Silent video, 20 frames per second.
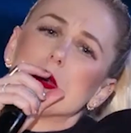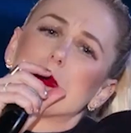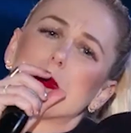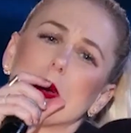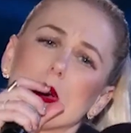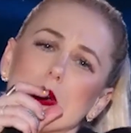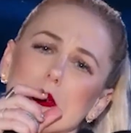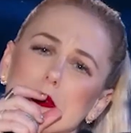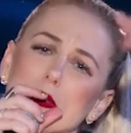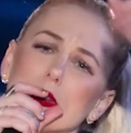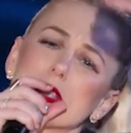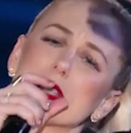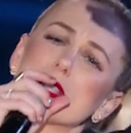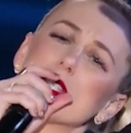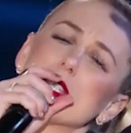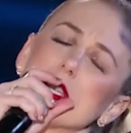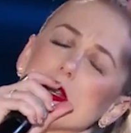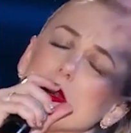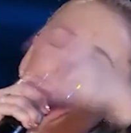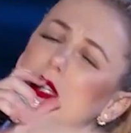the perfect
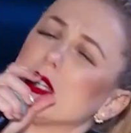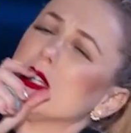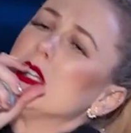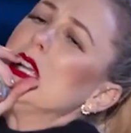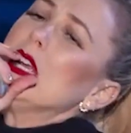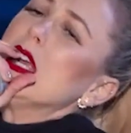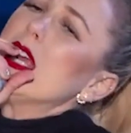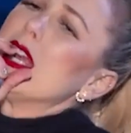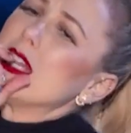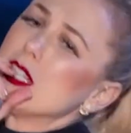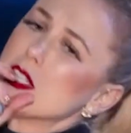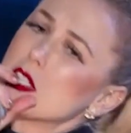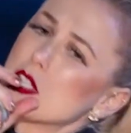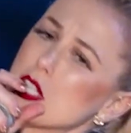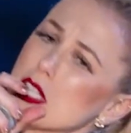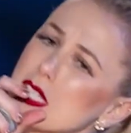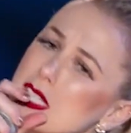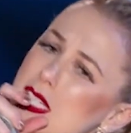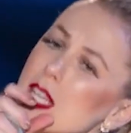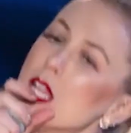silken and it
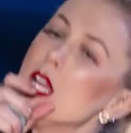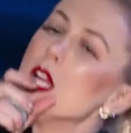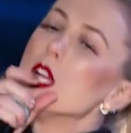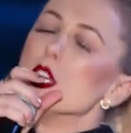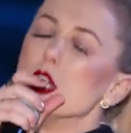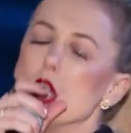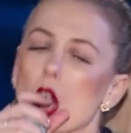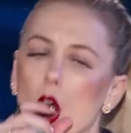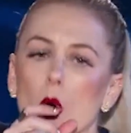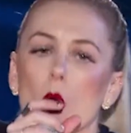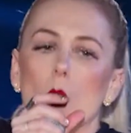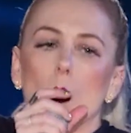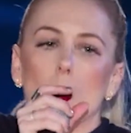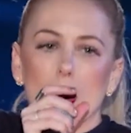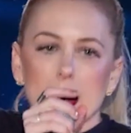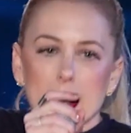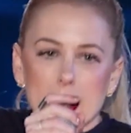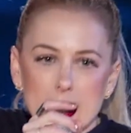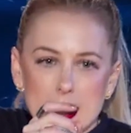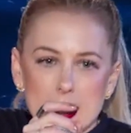just, no.
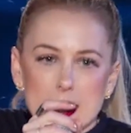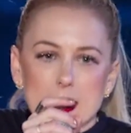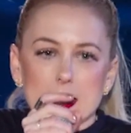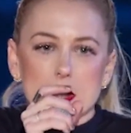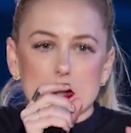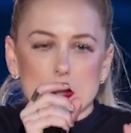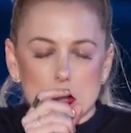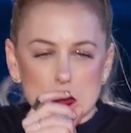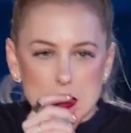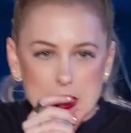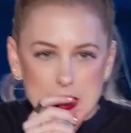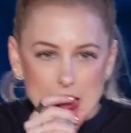What it is you